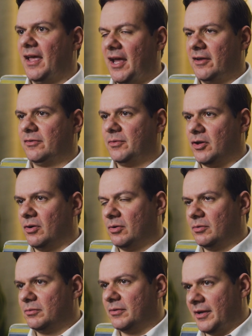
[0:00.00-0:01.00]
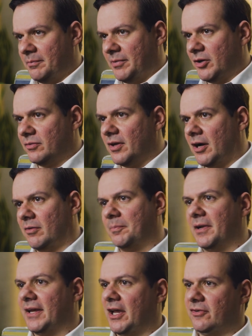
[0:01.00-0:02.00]
as we go and build our
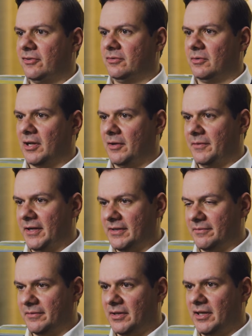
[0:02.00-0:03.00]
application to cloud native.